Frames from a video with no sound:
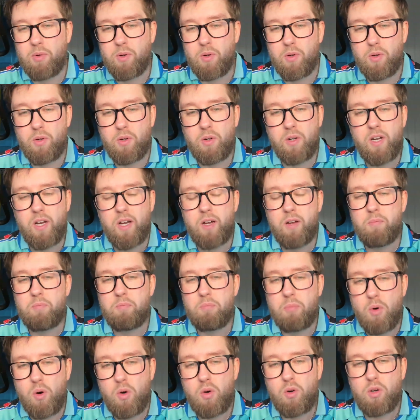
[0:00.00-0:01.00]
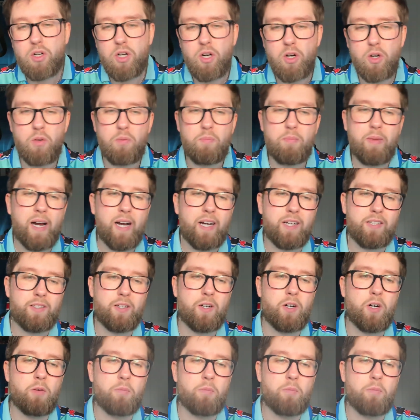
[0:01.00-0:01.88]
poor, more cutbacks are